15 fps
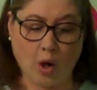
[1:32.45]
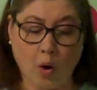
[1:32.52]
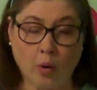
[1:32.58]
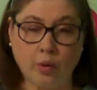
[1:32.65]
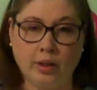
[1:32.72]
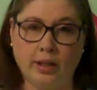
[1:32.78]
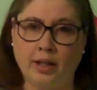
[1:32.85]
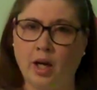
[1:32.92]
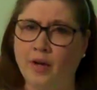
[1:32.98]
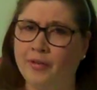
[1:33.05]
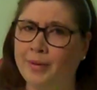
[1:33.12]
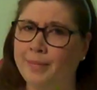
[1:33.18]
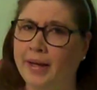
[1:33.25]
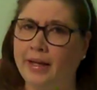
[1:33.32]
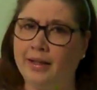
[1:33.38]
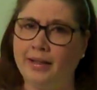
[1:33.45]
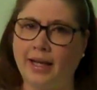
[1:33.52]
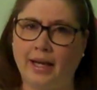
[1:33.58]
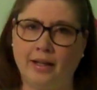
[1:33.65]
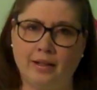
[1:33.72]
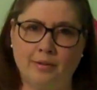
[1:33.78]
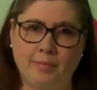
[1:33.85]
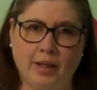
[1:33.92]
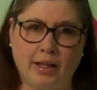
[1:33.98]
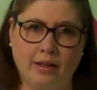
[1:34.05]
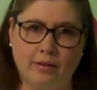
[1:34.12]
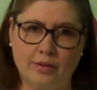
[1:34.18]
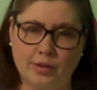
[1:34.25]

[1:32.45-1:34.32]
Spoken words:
totally over-medicated me